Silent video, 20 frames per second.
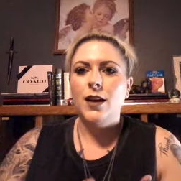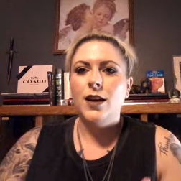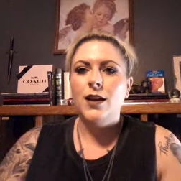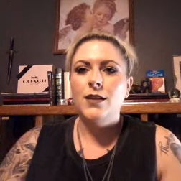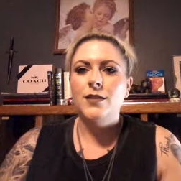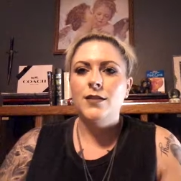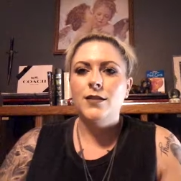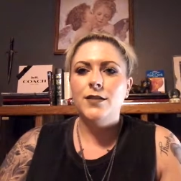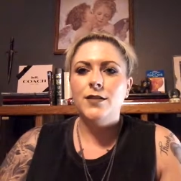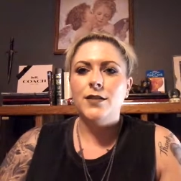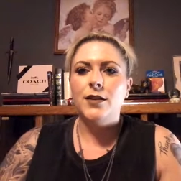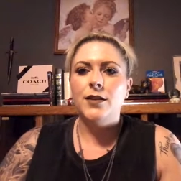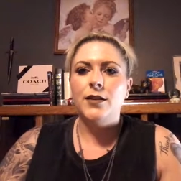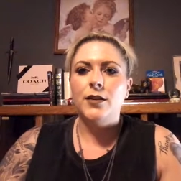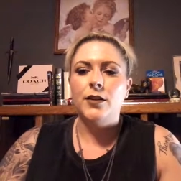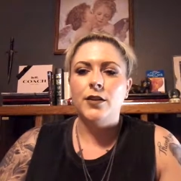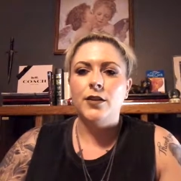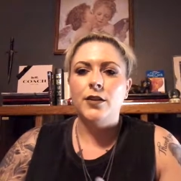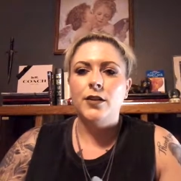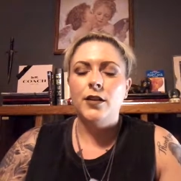guys, it's Sarah
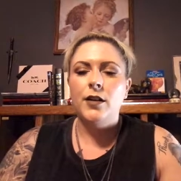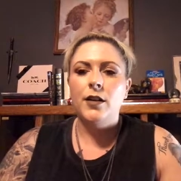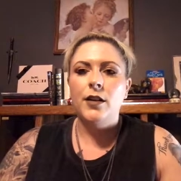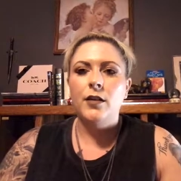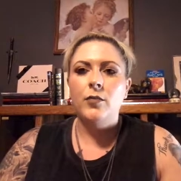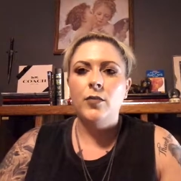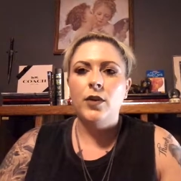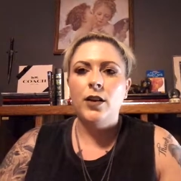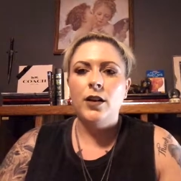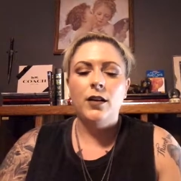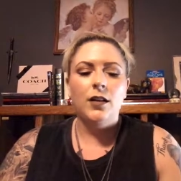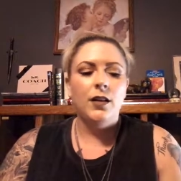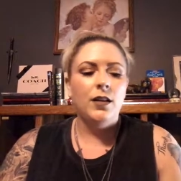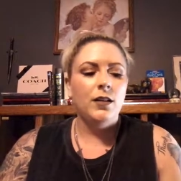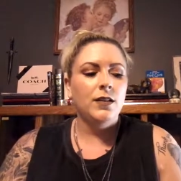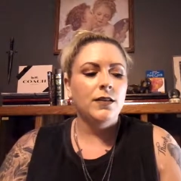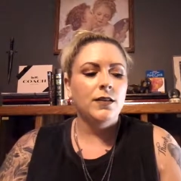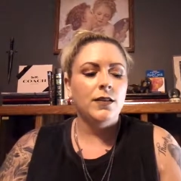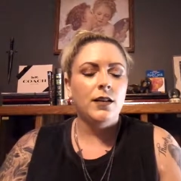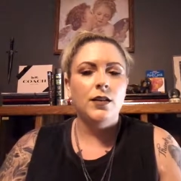here. I
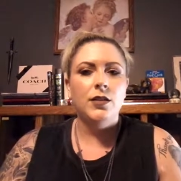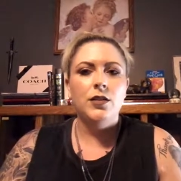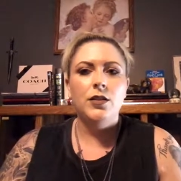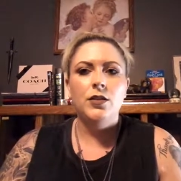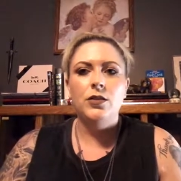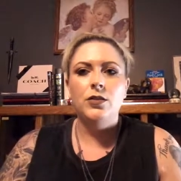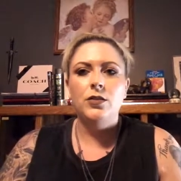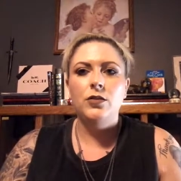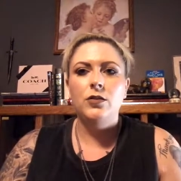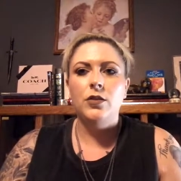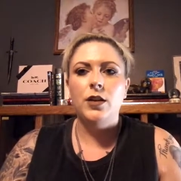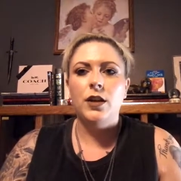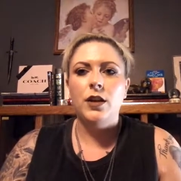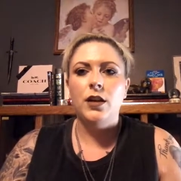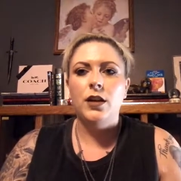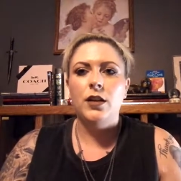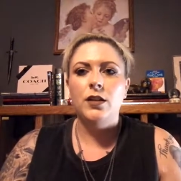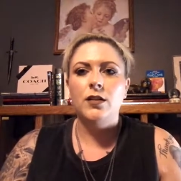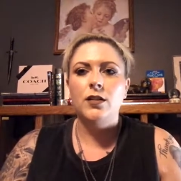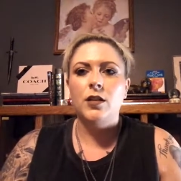decided to do
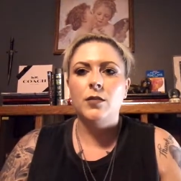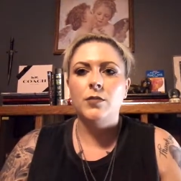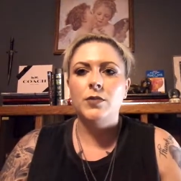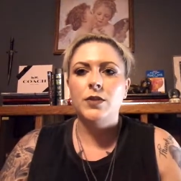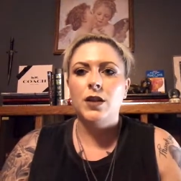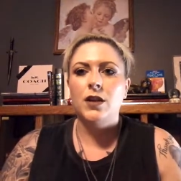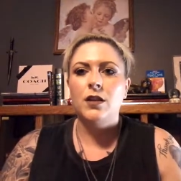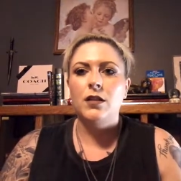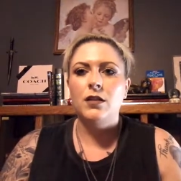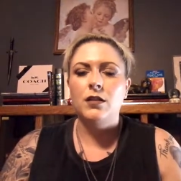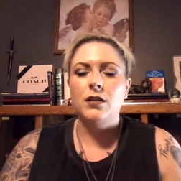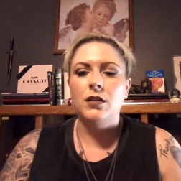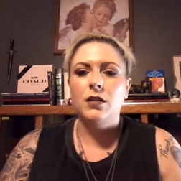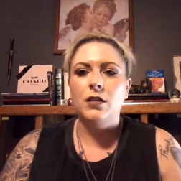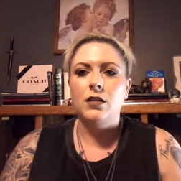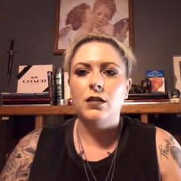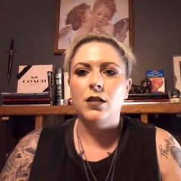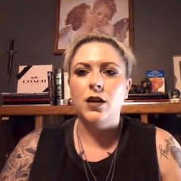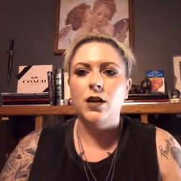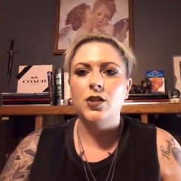a top 10
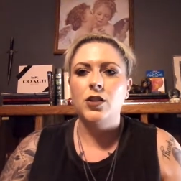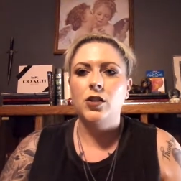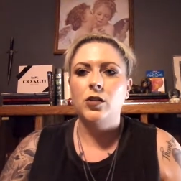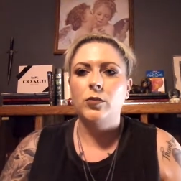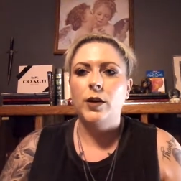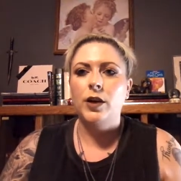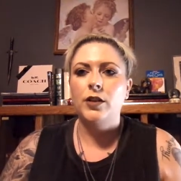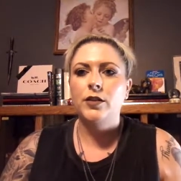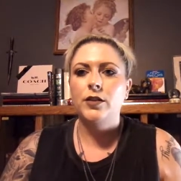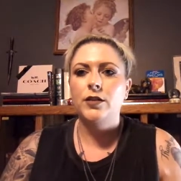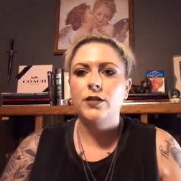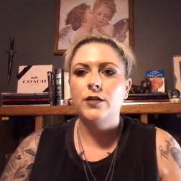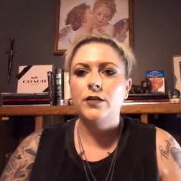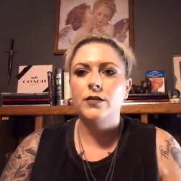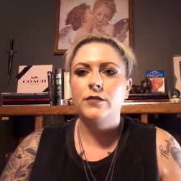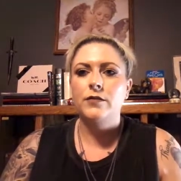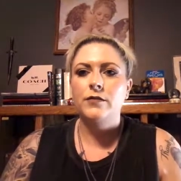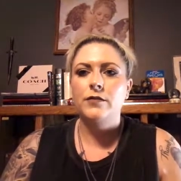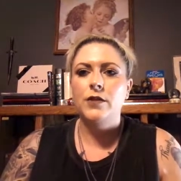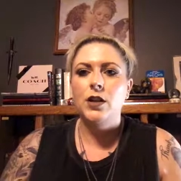eyeshadow
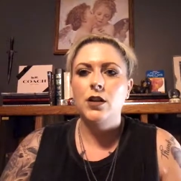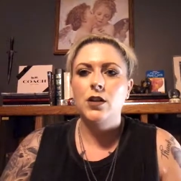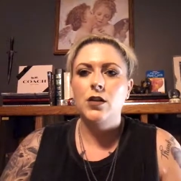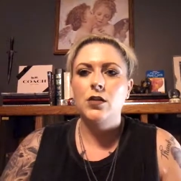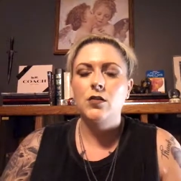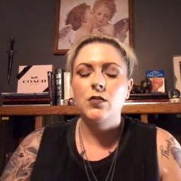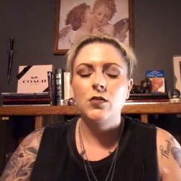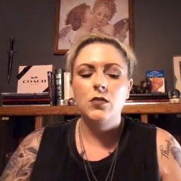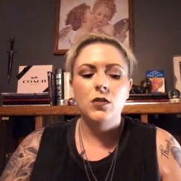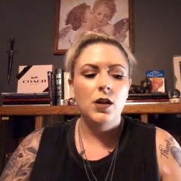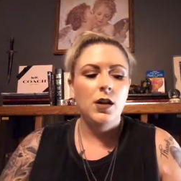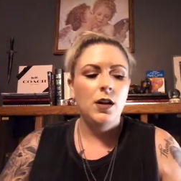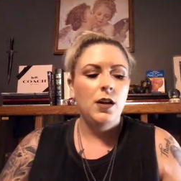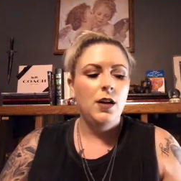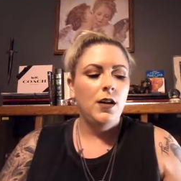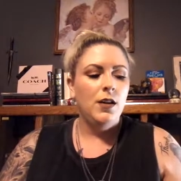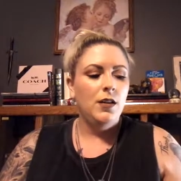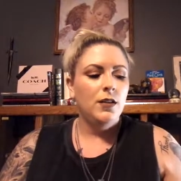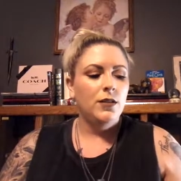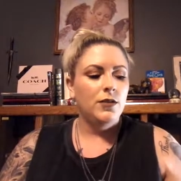palettes video.
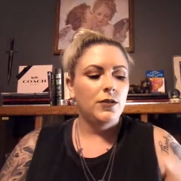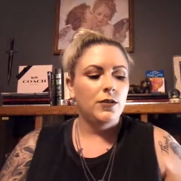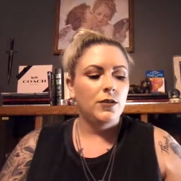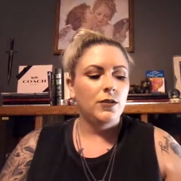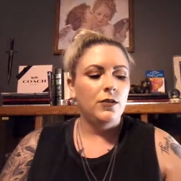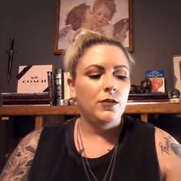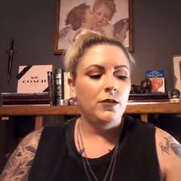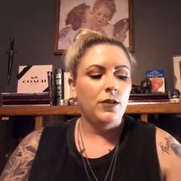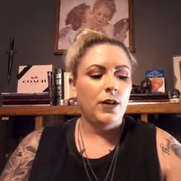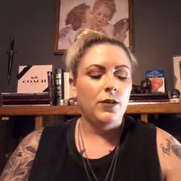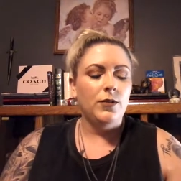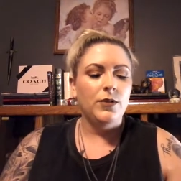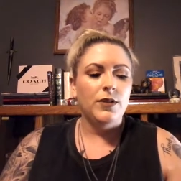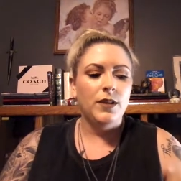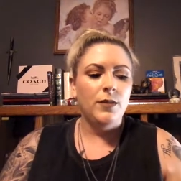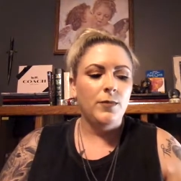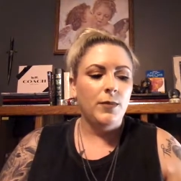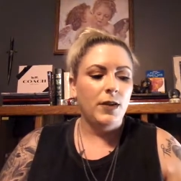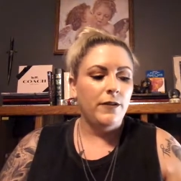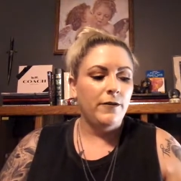So I would
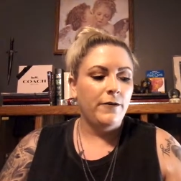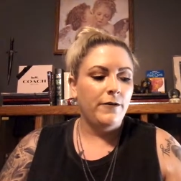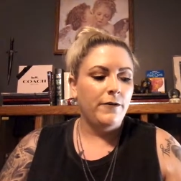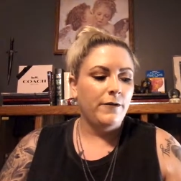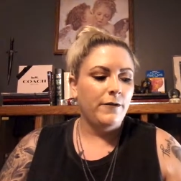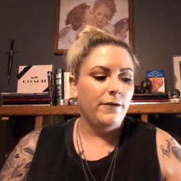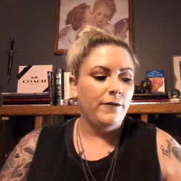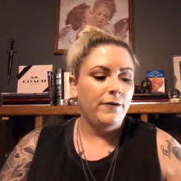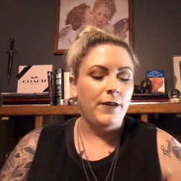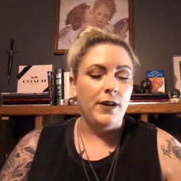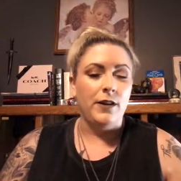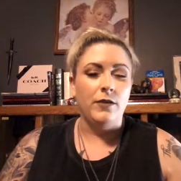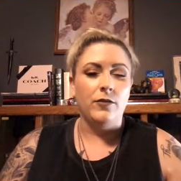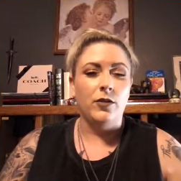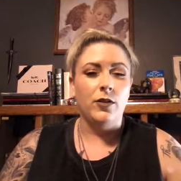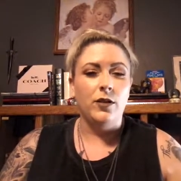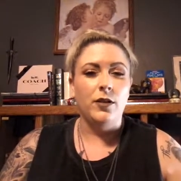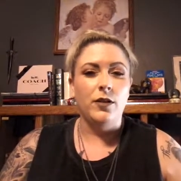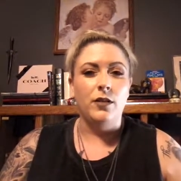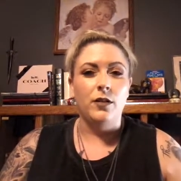say my
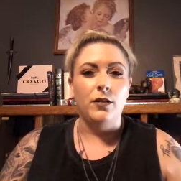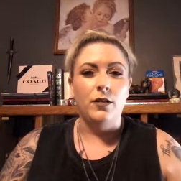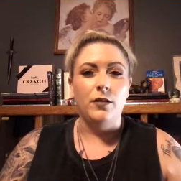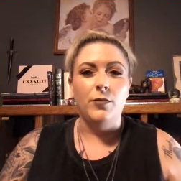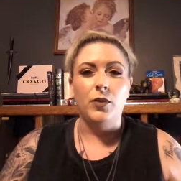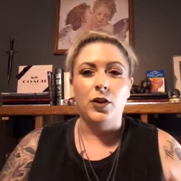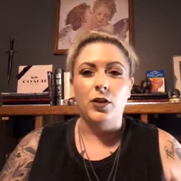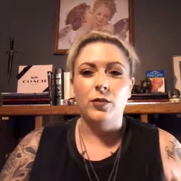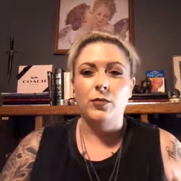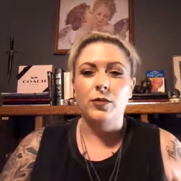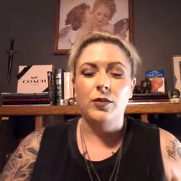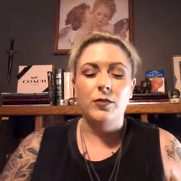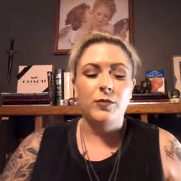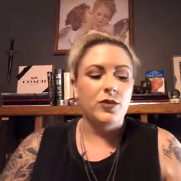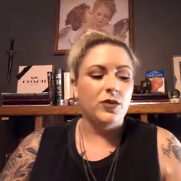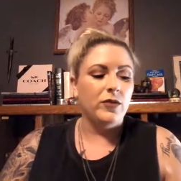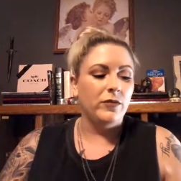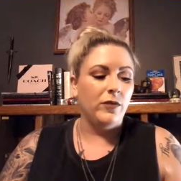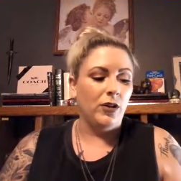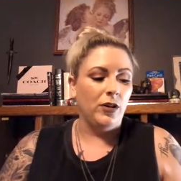favorite, probably
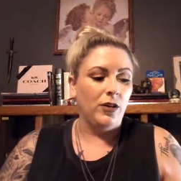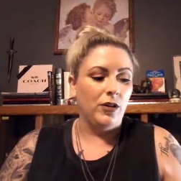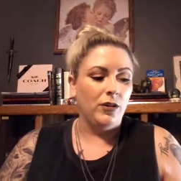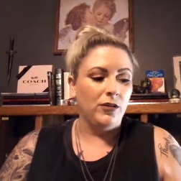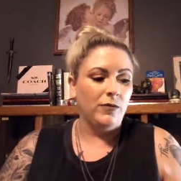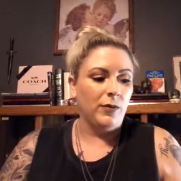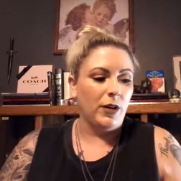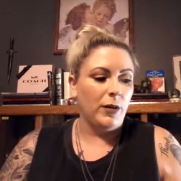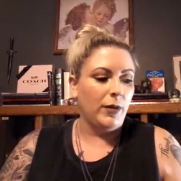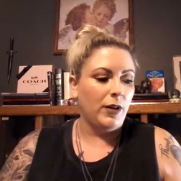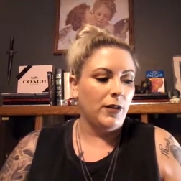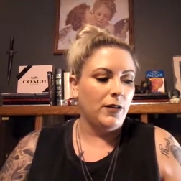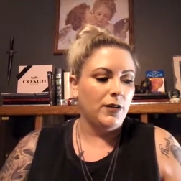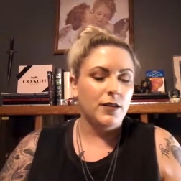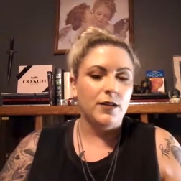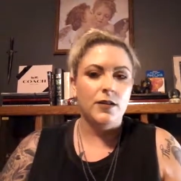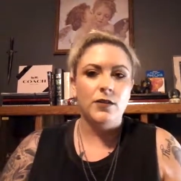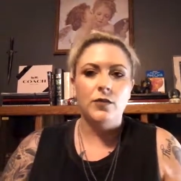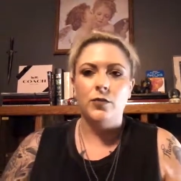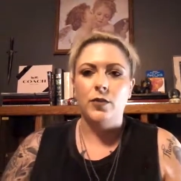much of all of my
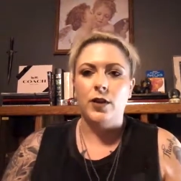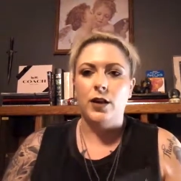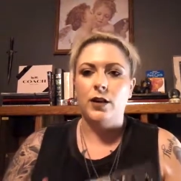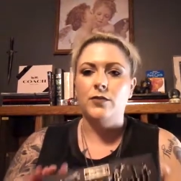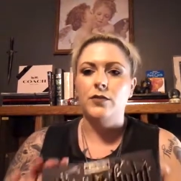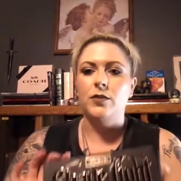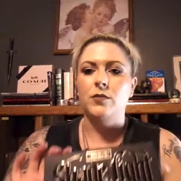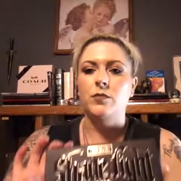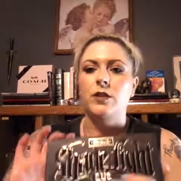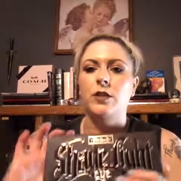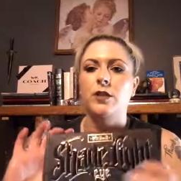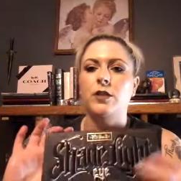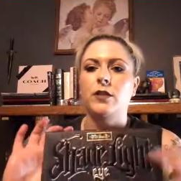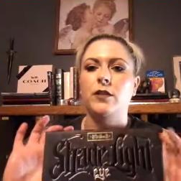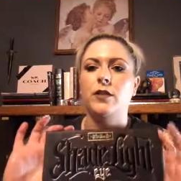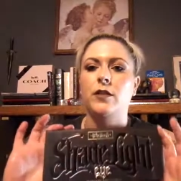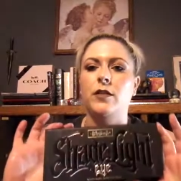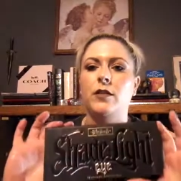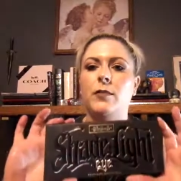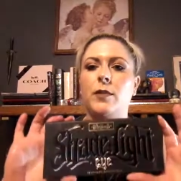palettes, would have to
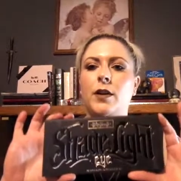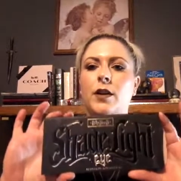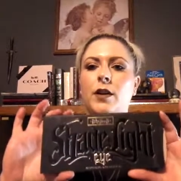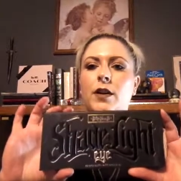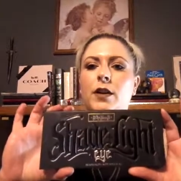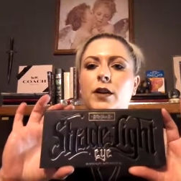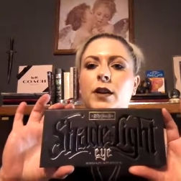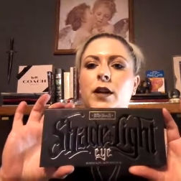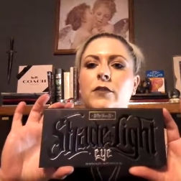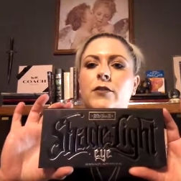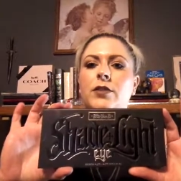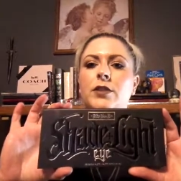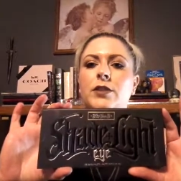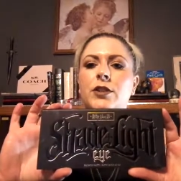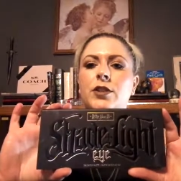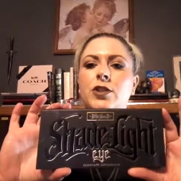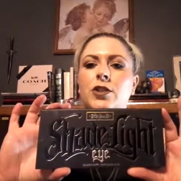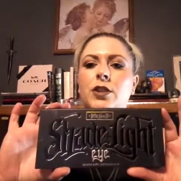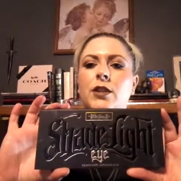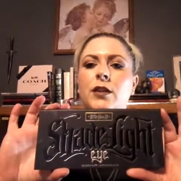be my Kat Von
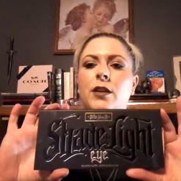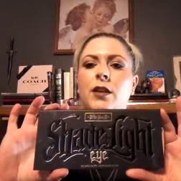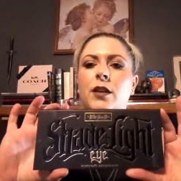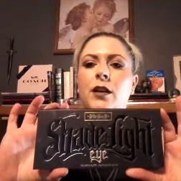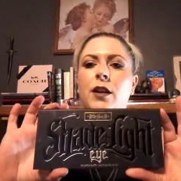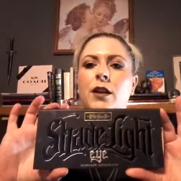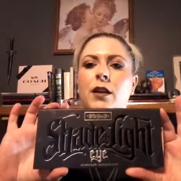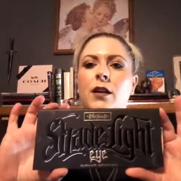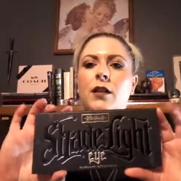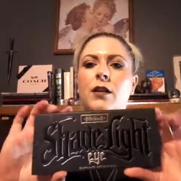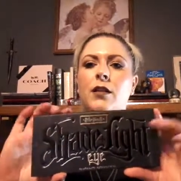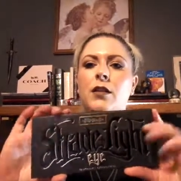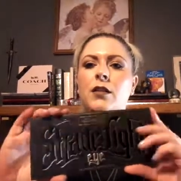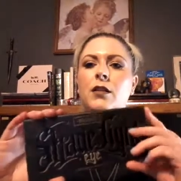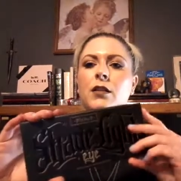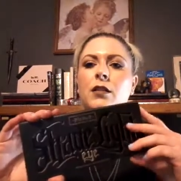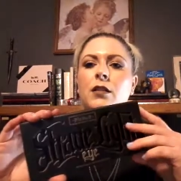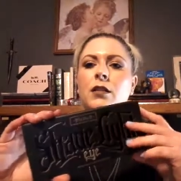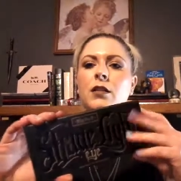D Shade and Light Eye.